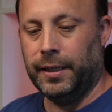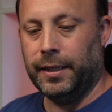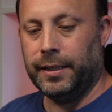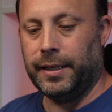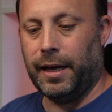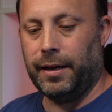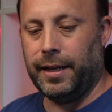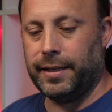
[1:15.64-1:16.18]

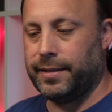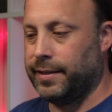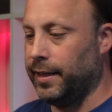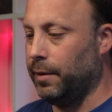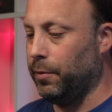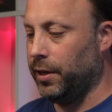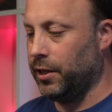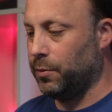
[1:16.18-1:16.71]
Now, let's see
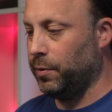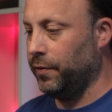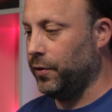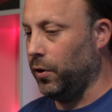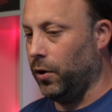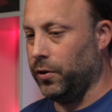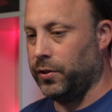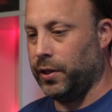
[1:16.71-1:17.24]
what else we've
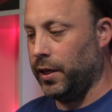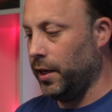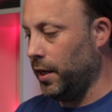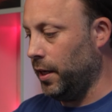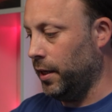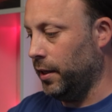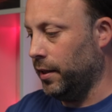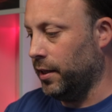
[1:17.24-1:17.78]
got
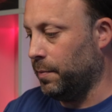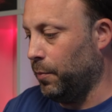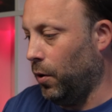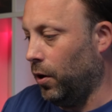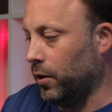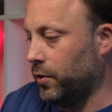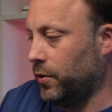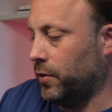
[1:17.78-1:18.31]
in this
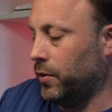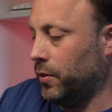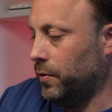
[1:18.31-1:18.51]
box.